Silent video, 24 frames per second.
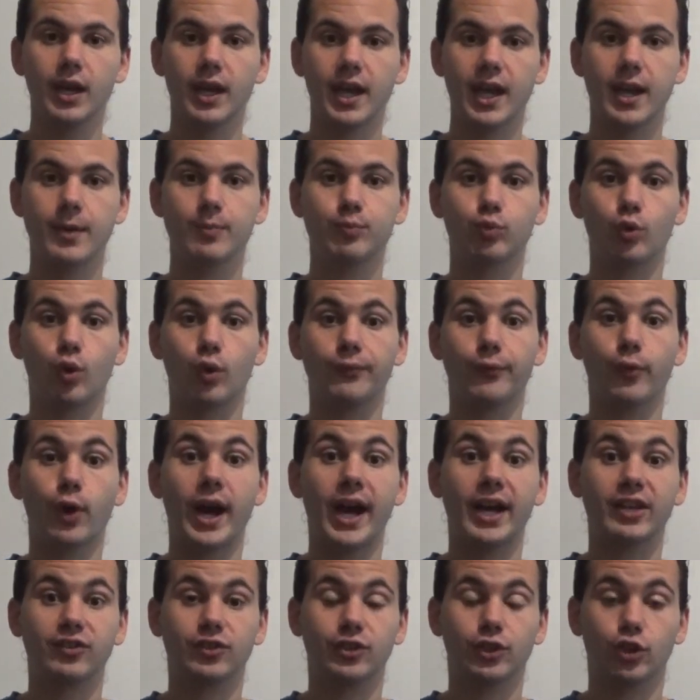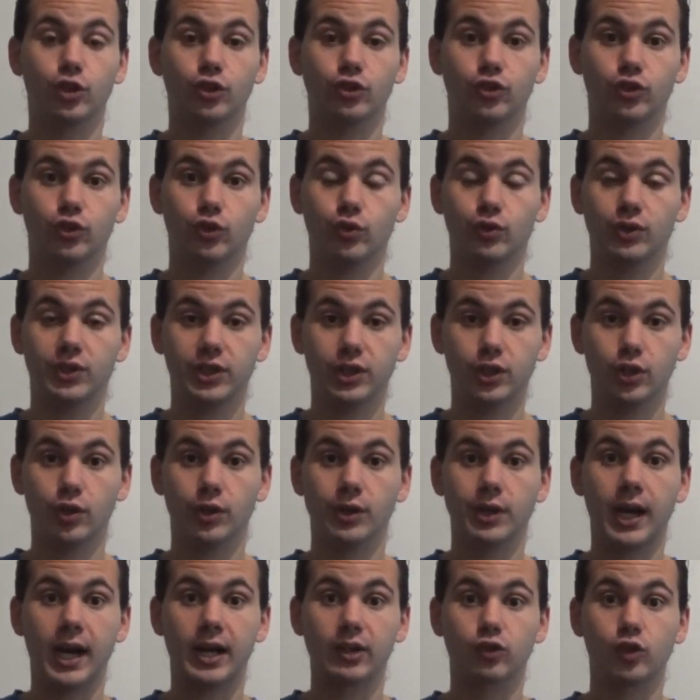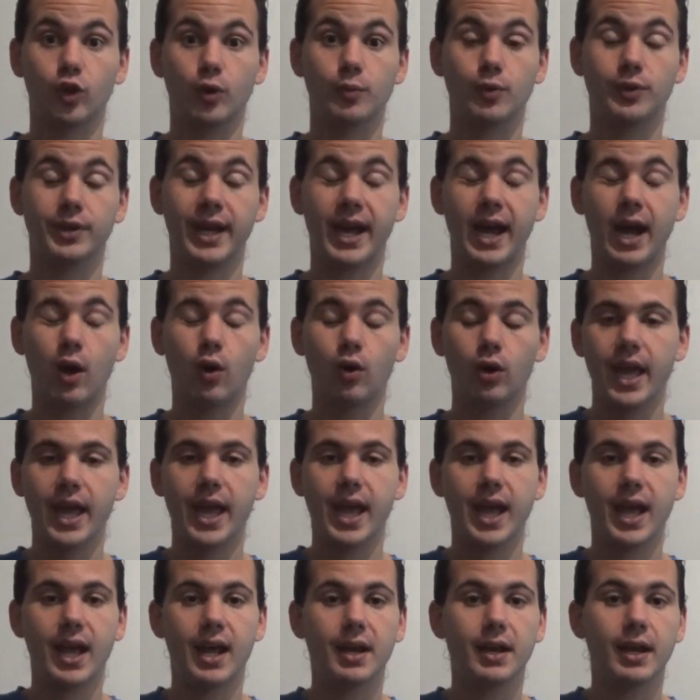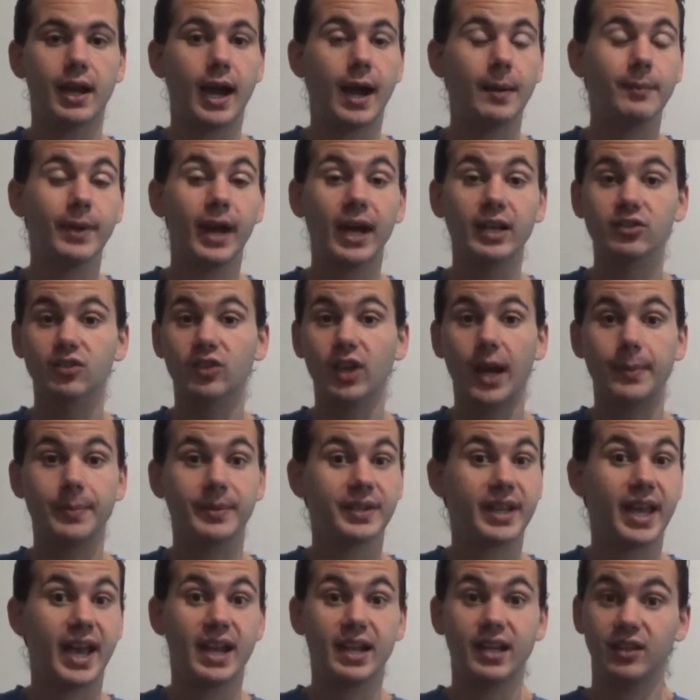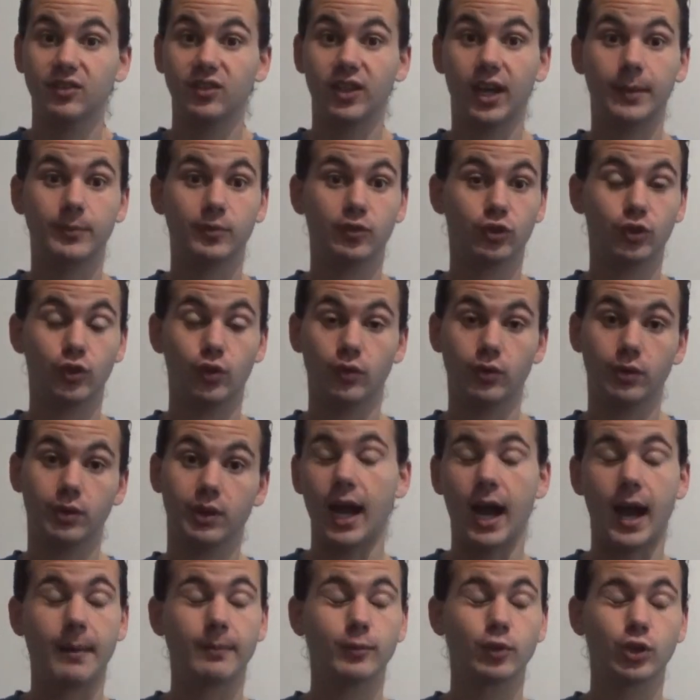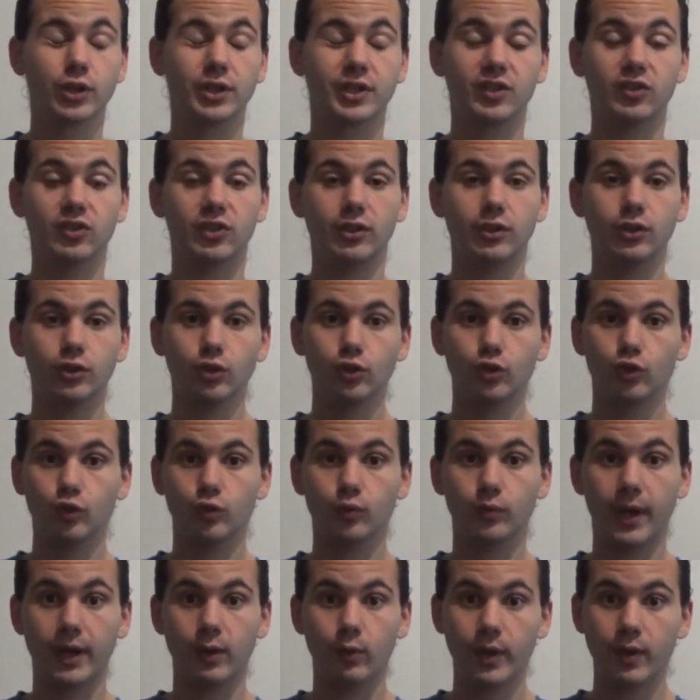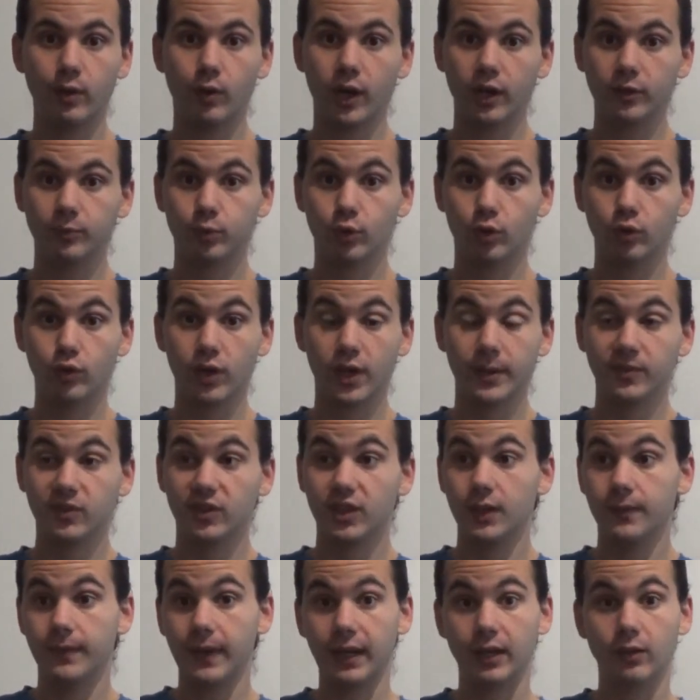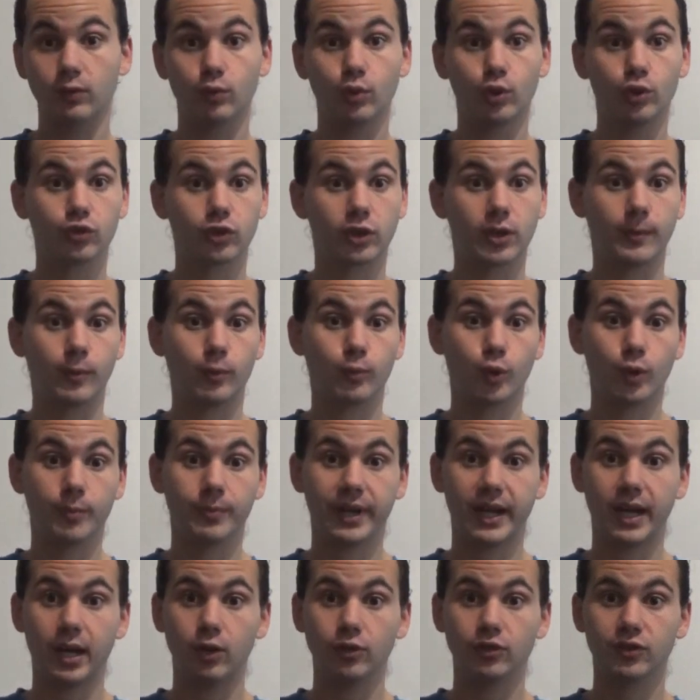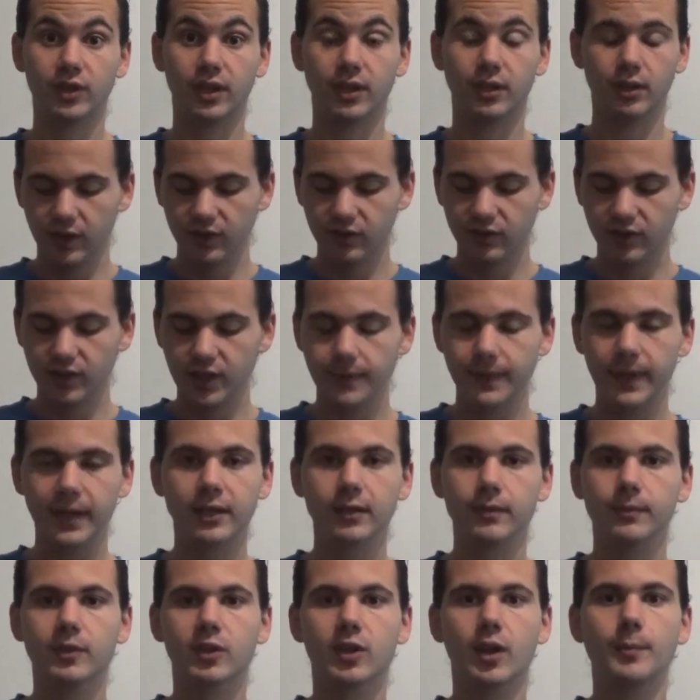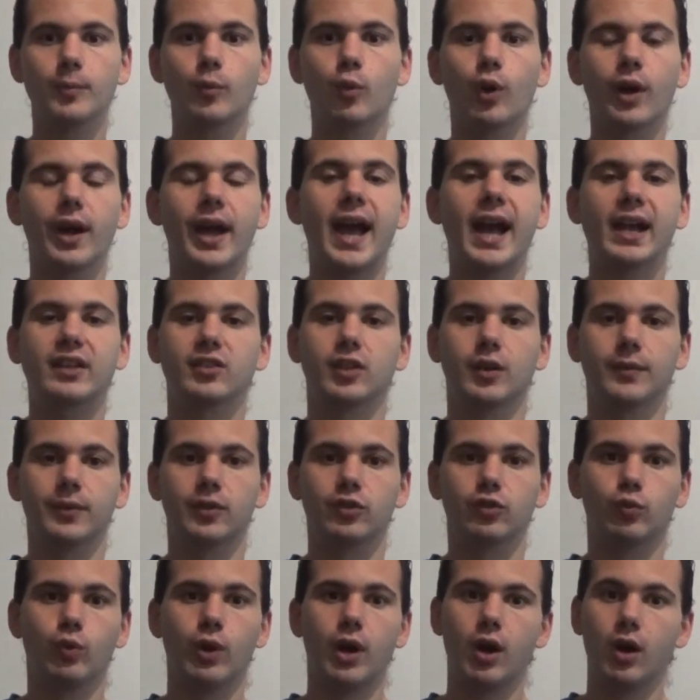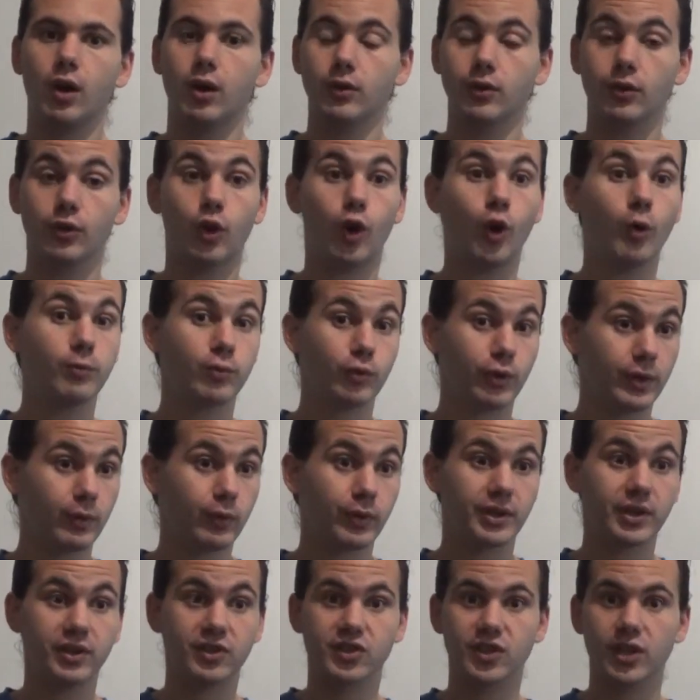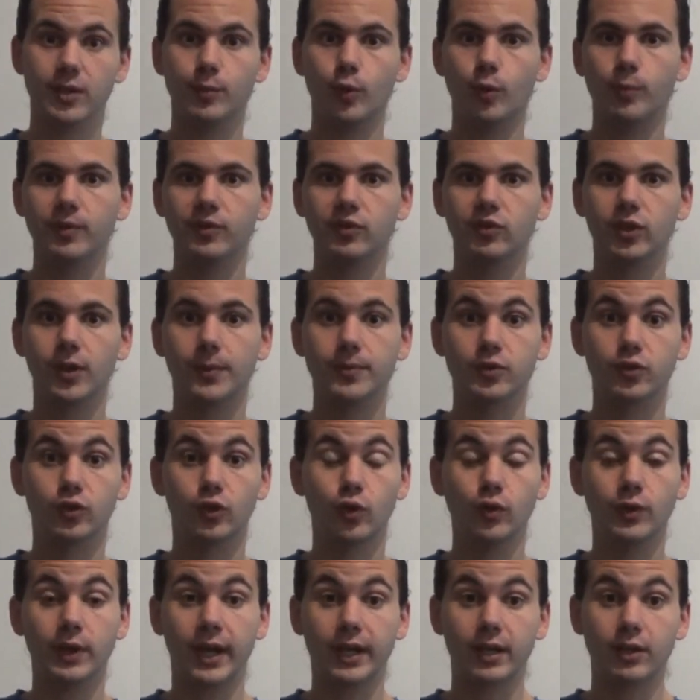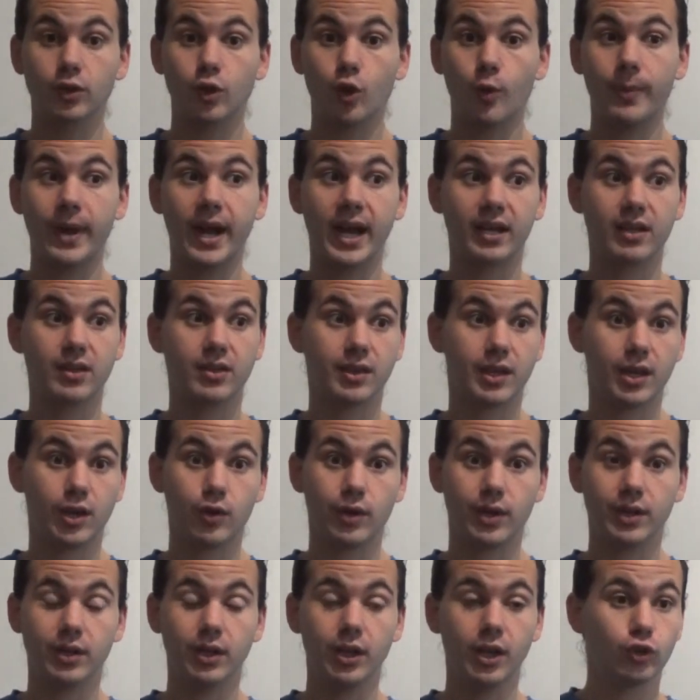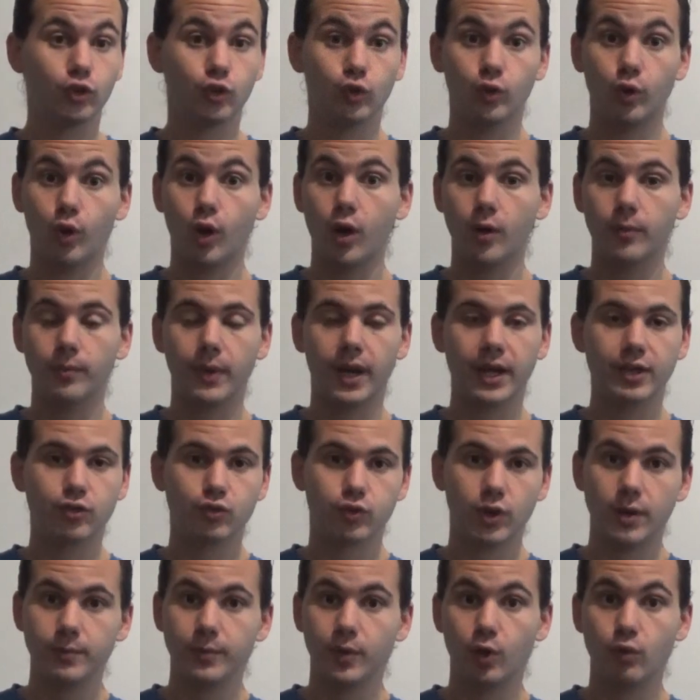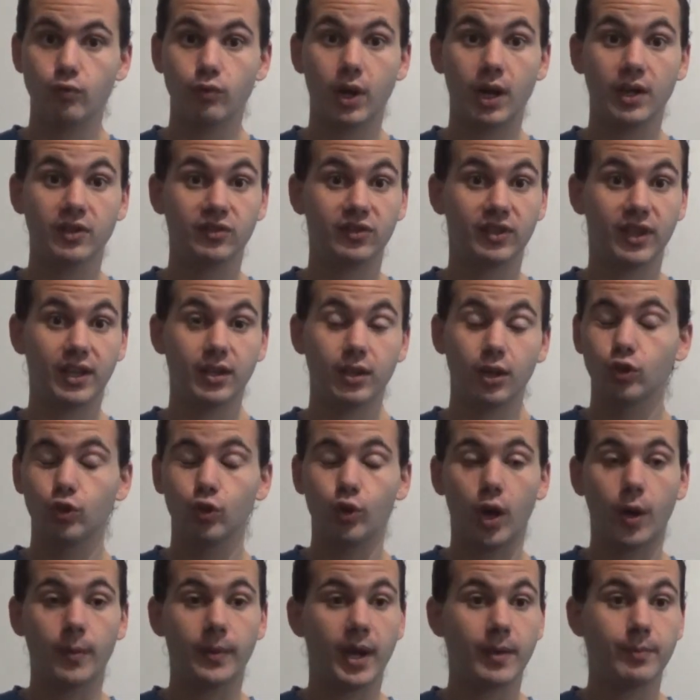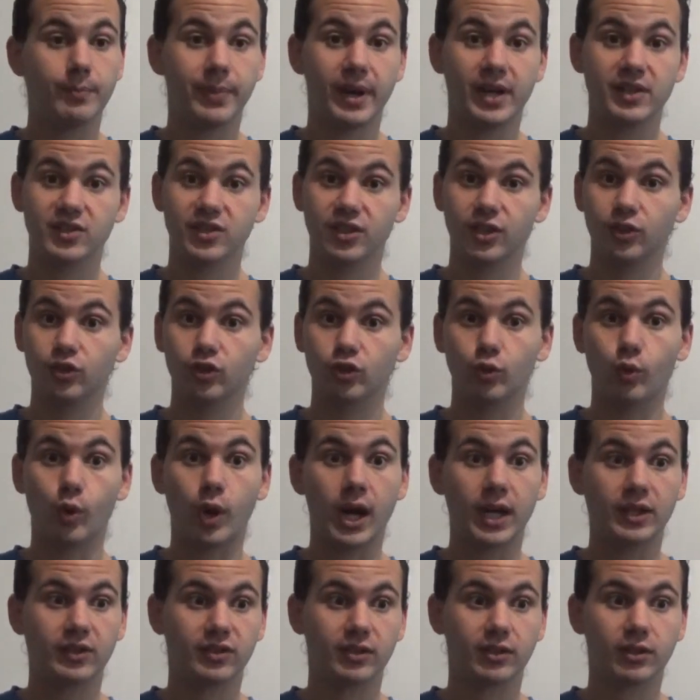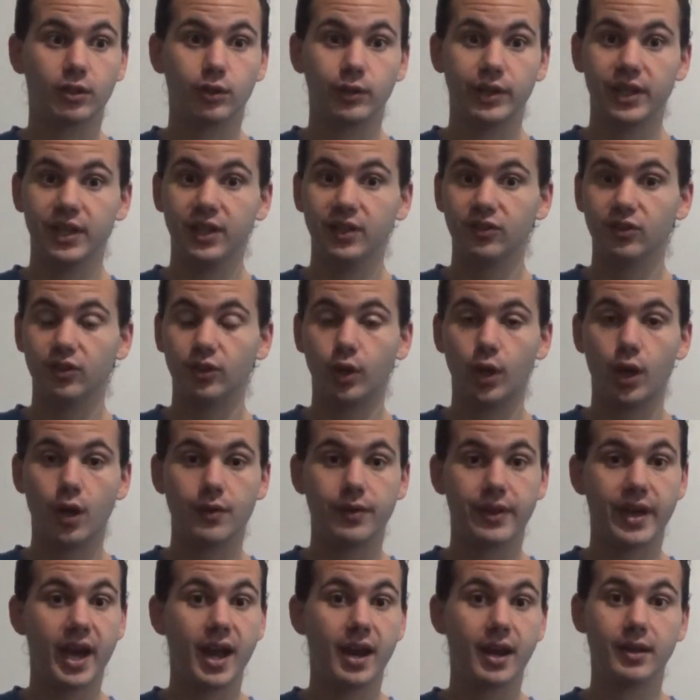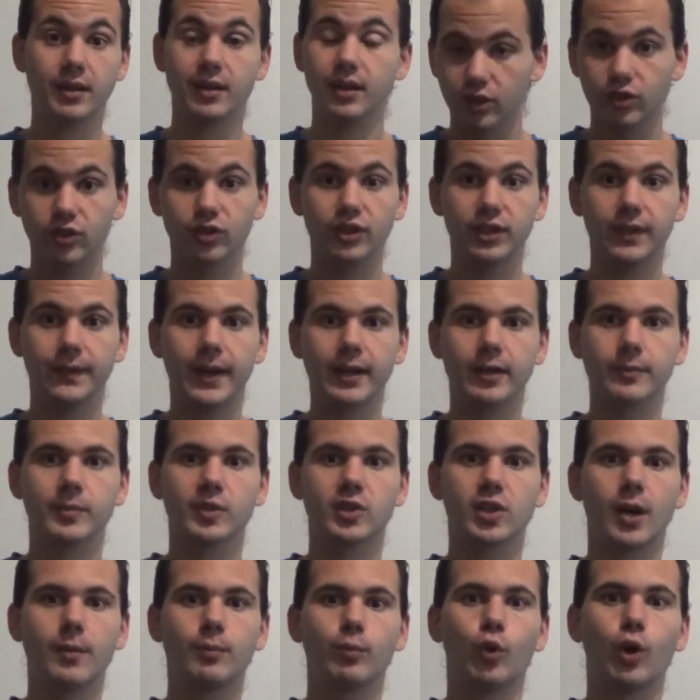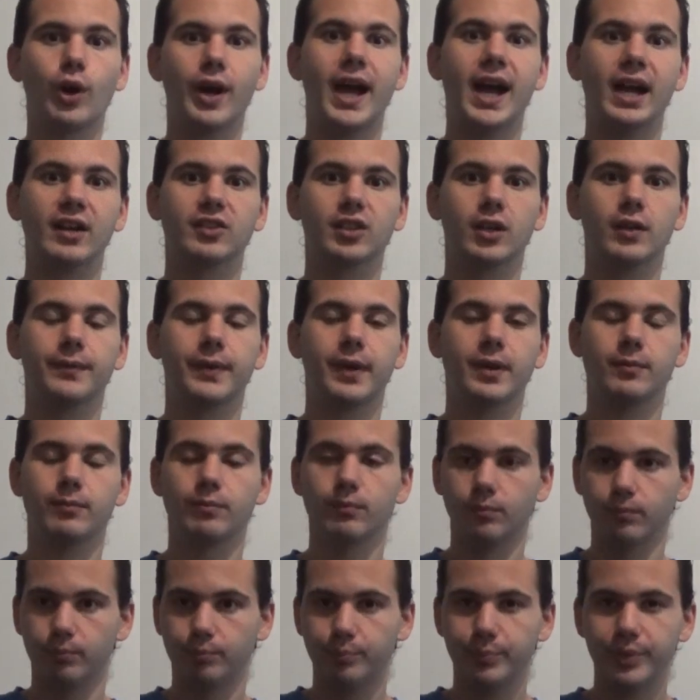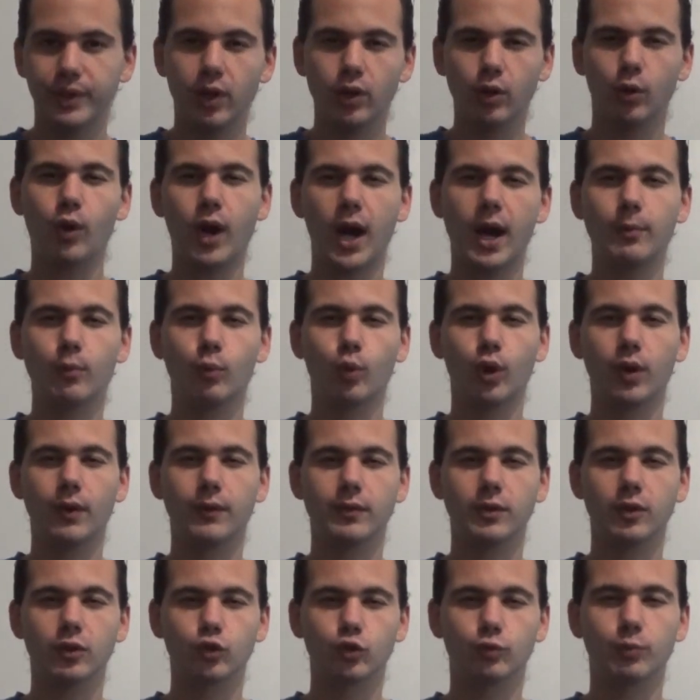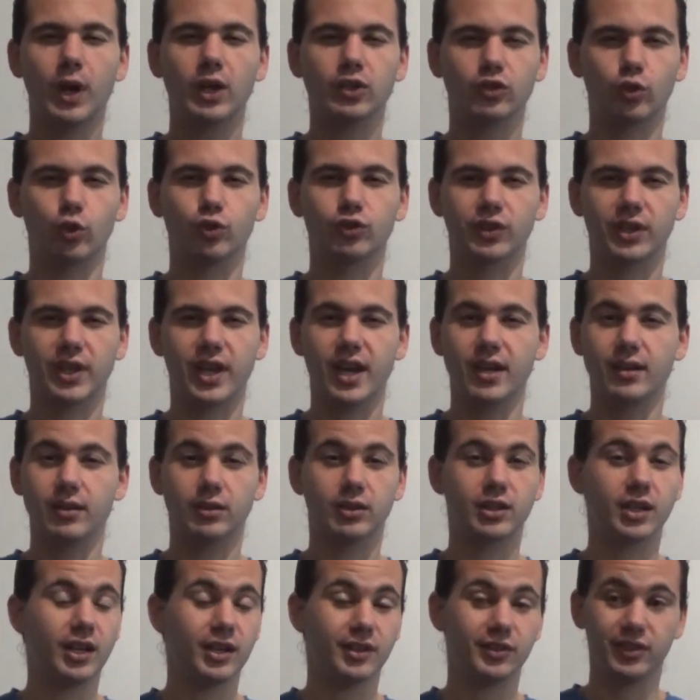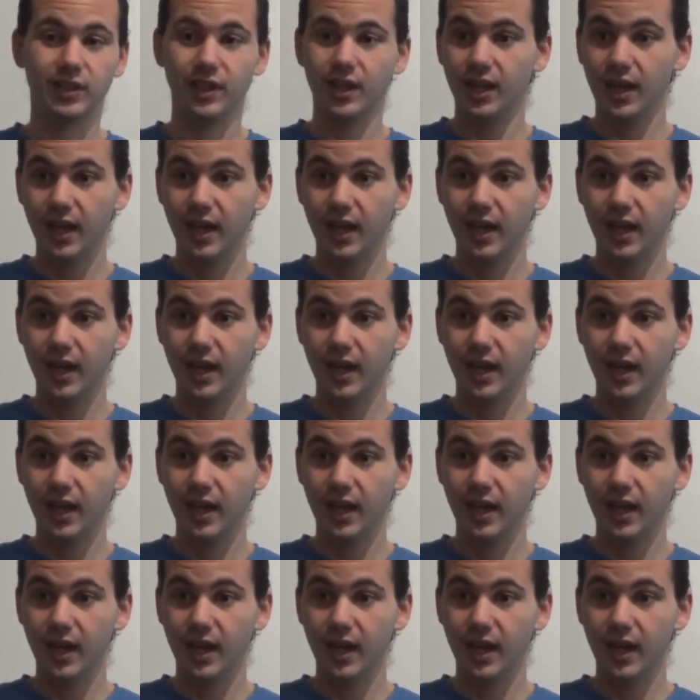April of last year to here in October now, and I'm not stopping that anytime soon. I'm going to continue to do my weight loss program, see if I can lose a couple more pounds, and see if I can become more active as well. And hopefully when the gym opens up soon, I can go back in there and do all my treadmill runs and do all my benches, squats, and cleans and all of that, and see if I can become more active and build a lot more of those muscles again, because